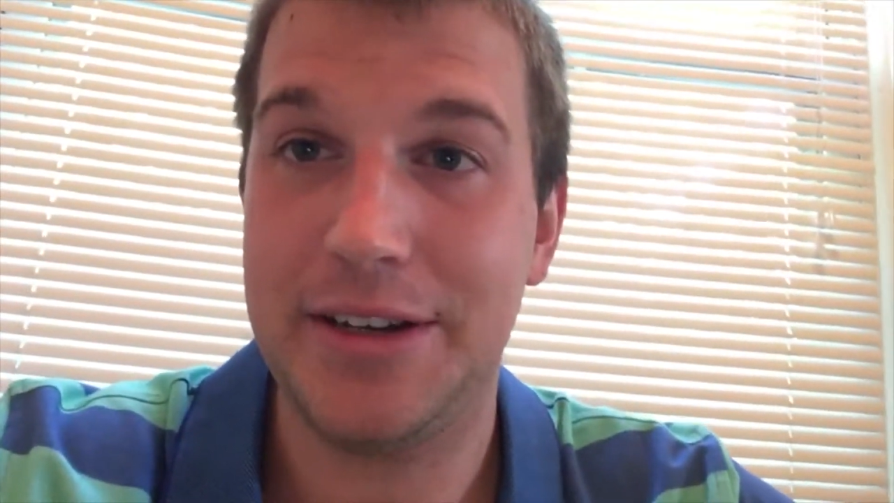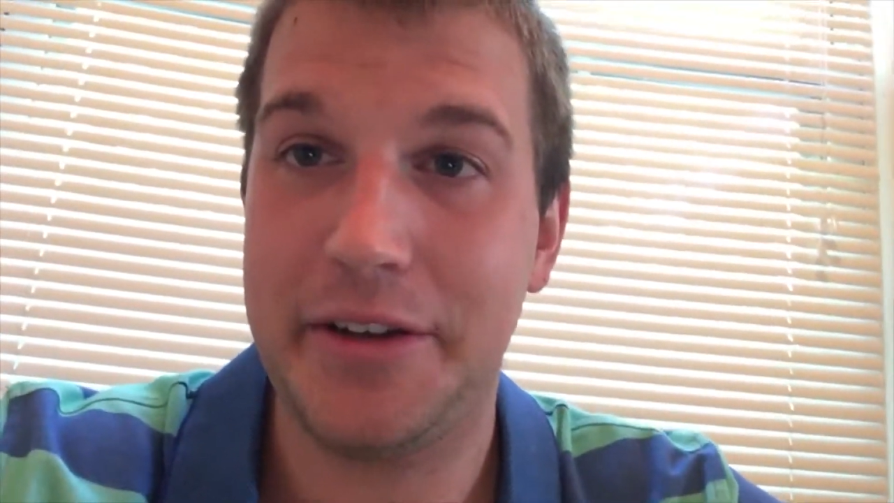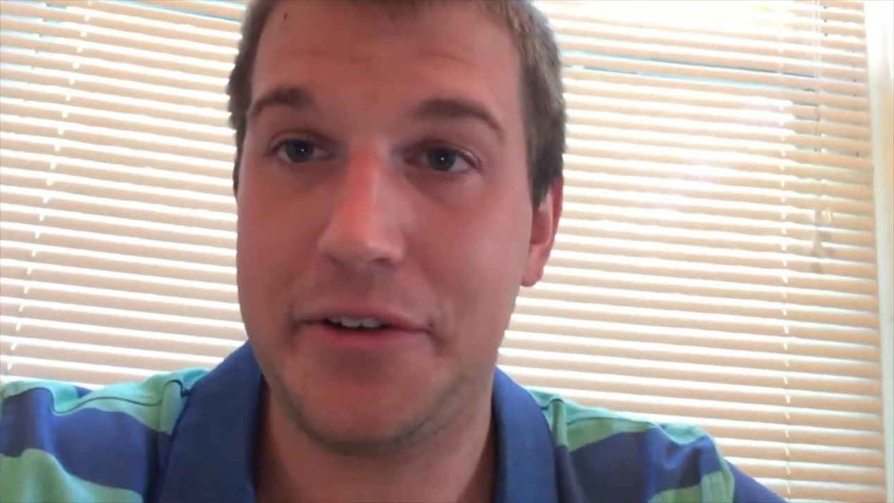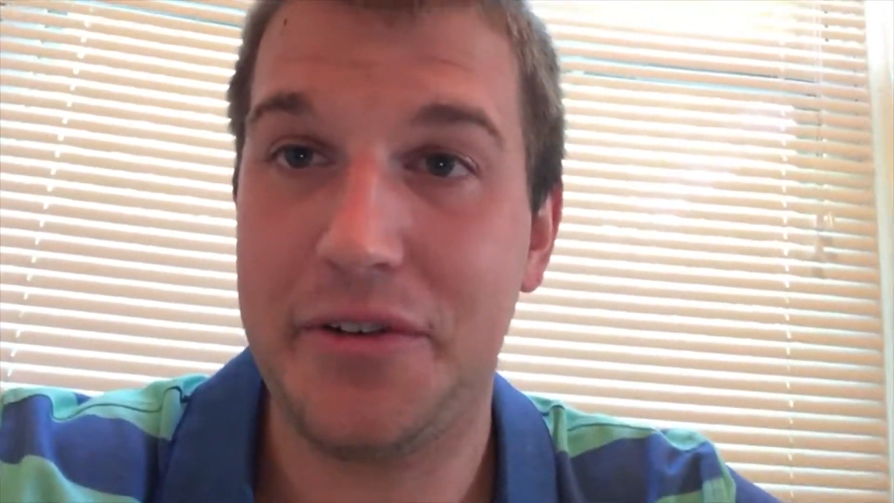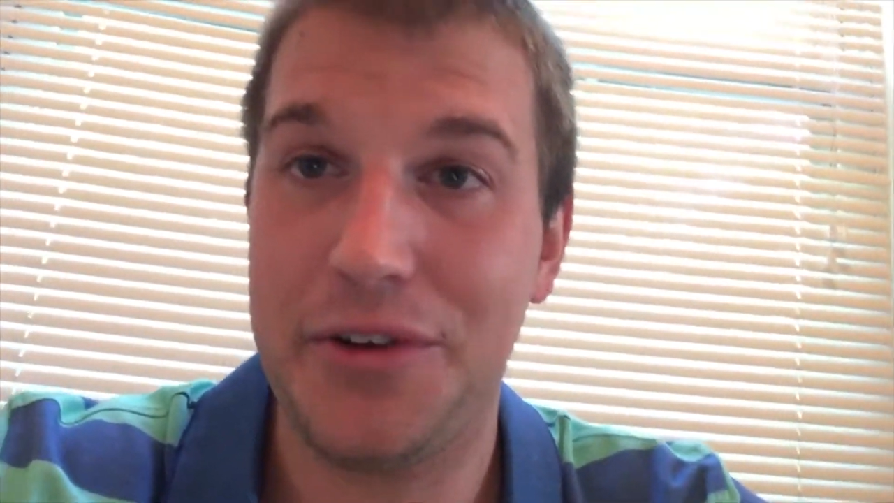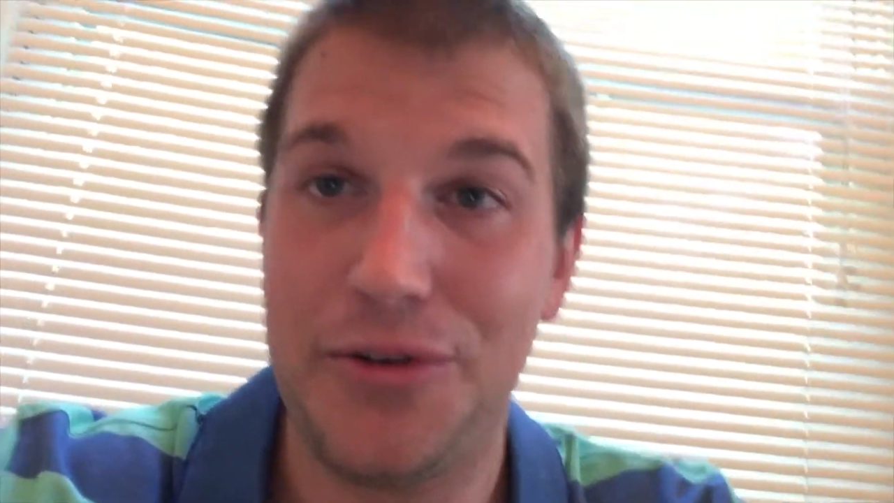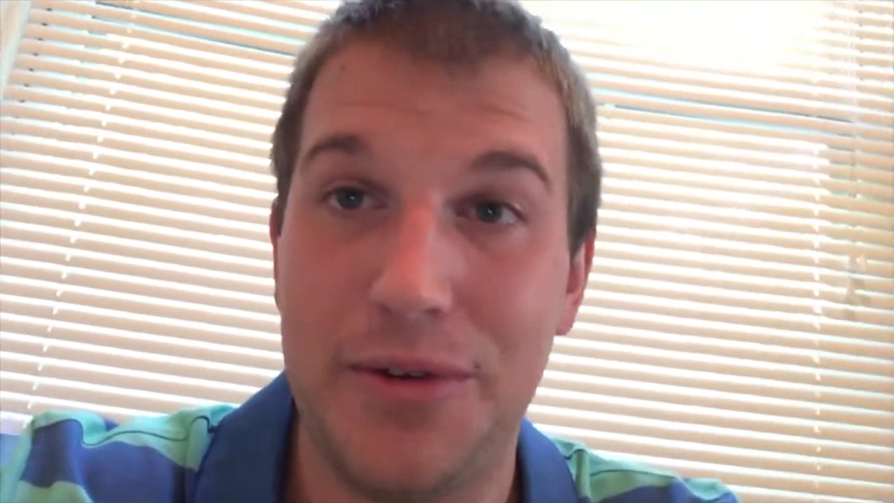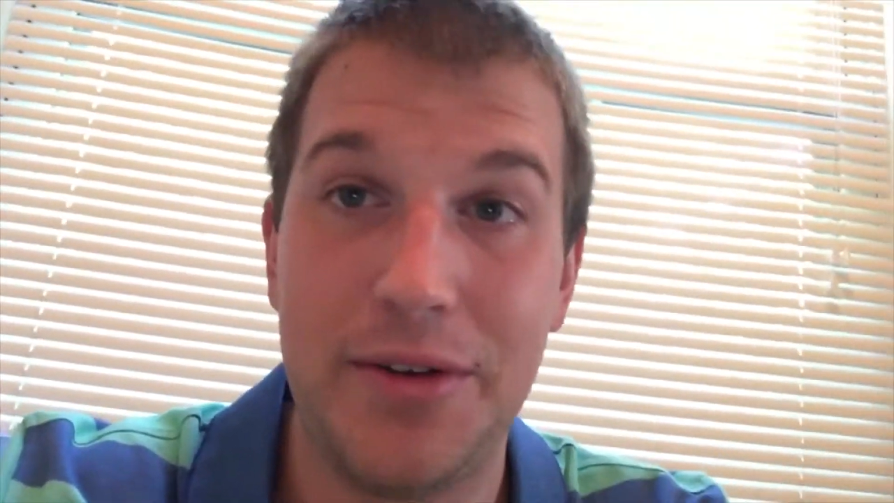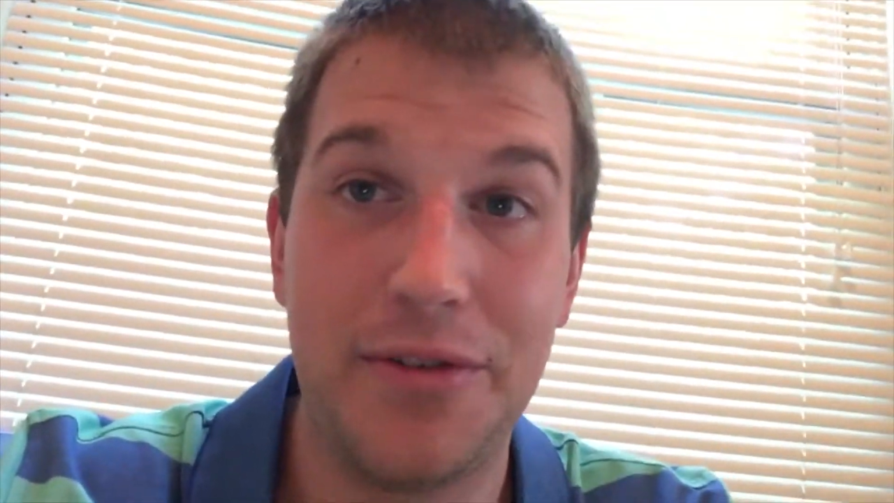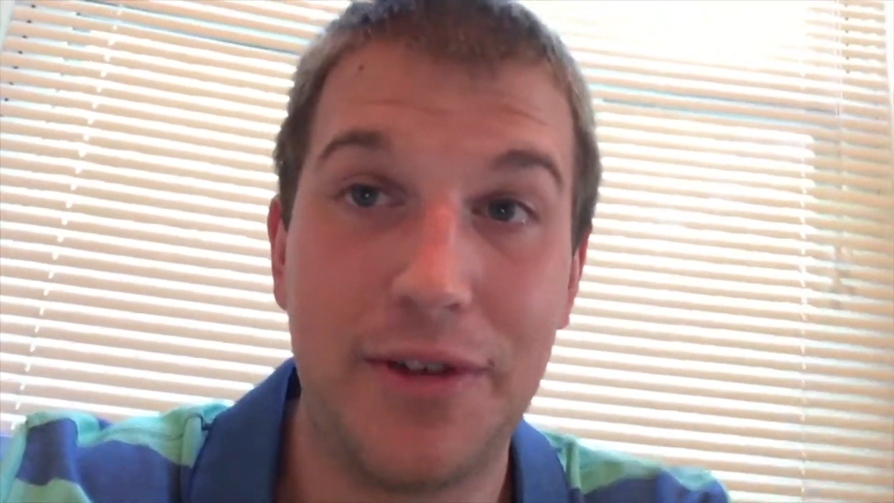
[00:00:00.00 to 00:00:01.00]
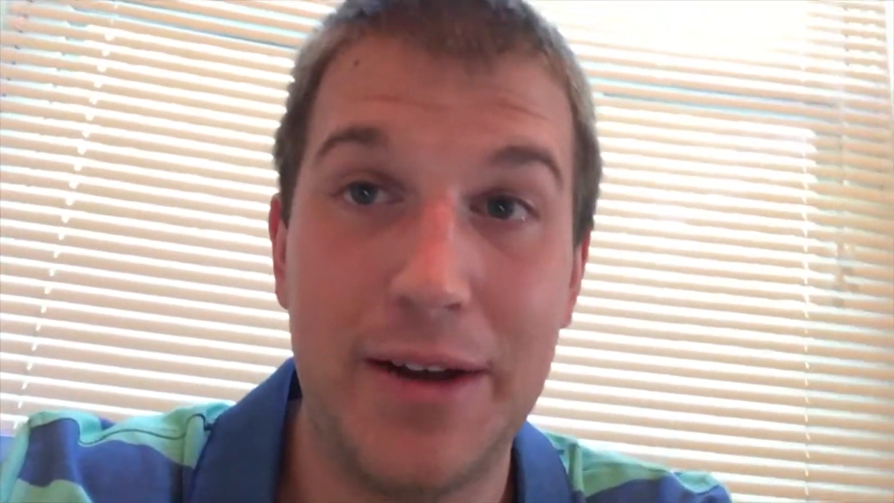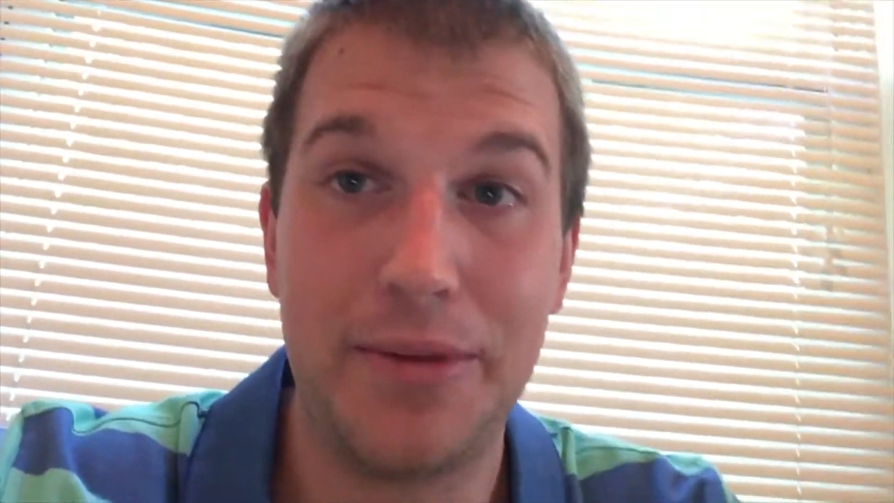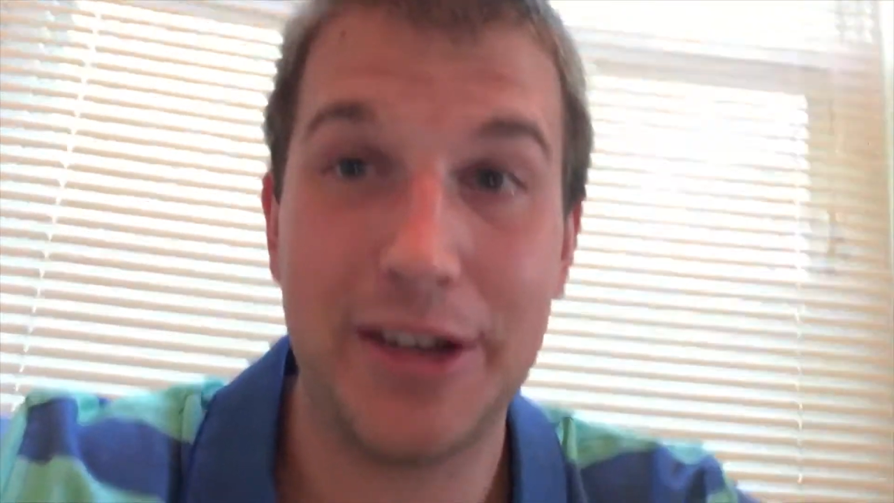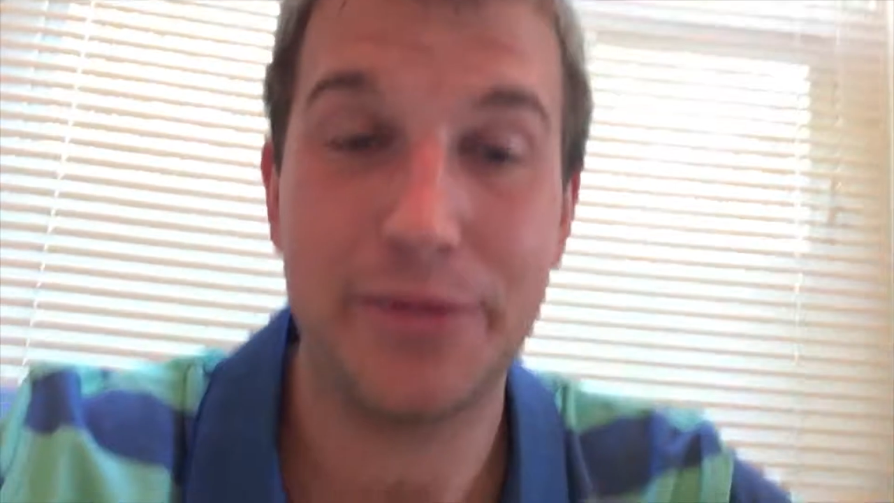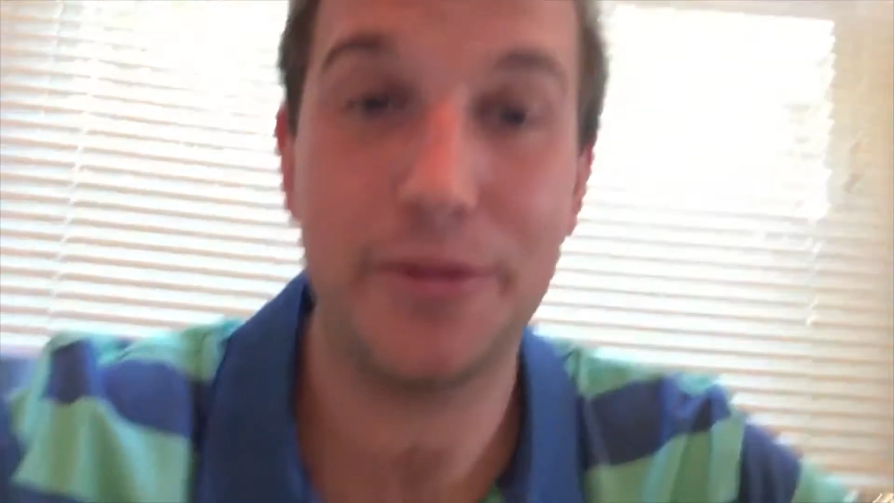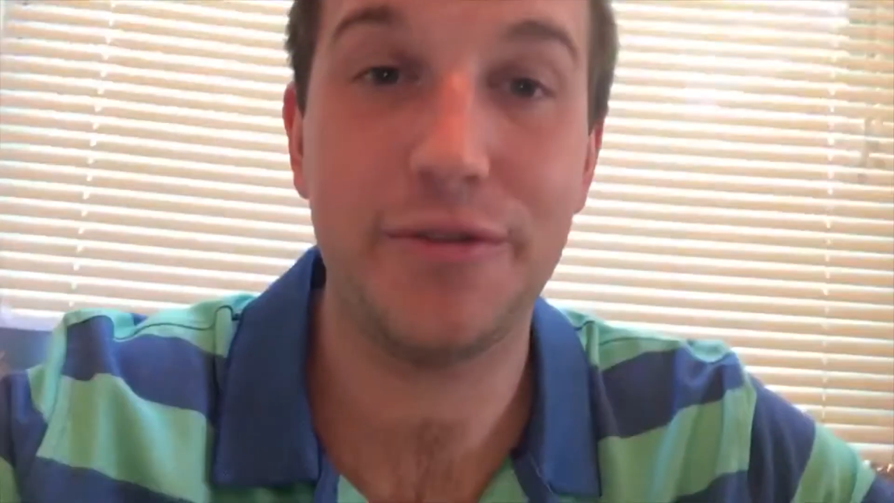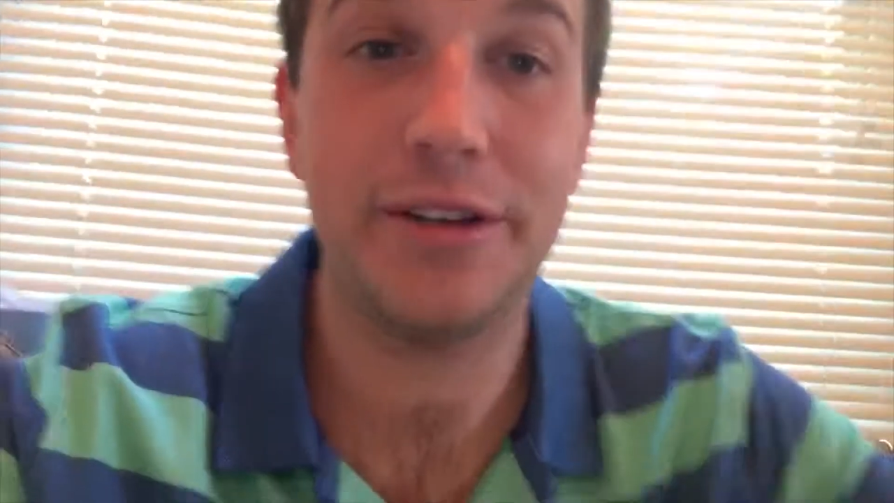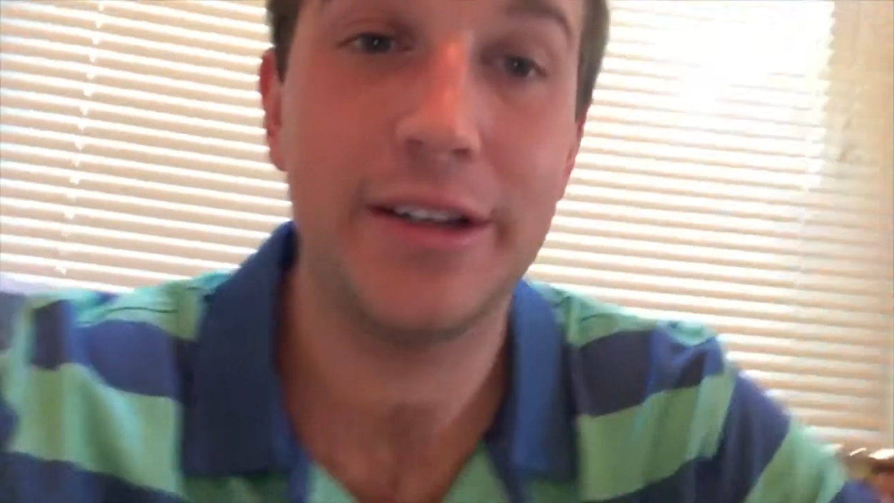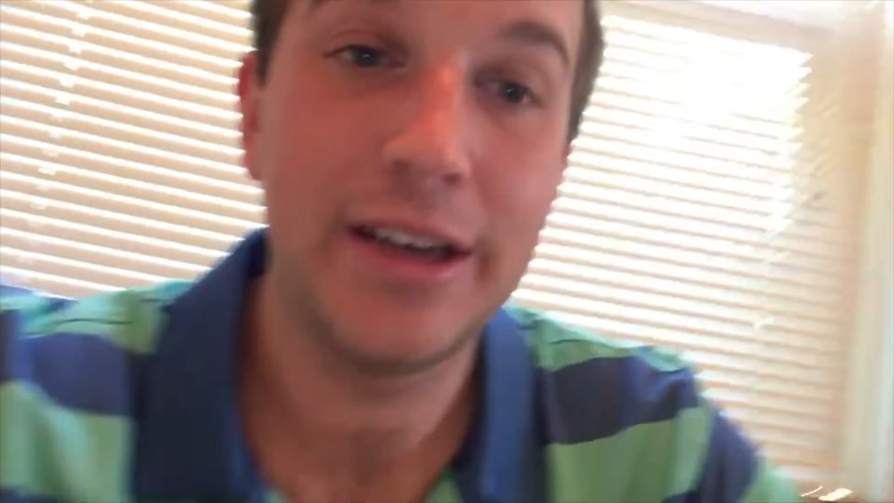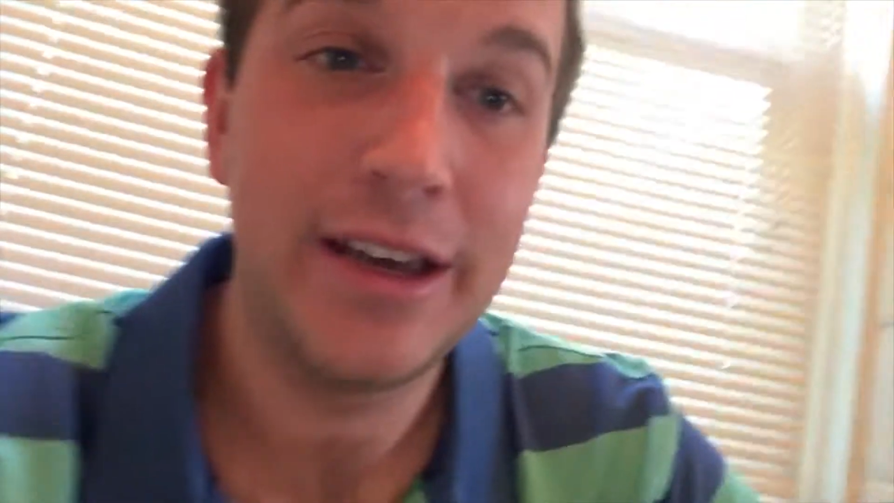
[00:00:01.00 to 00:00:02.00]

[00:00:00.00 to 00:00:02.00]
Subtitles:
another review of a Redbox movie.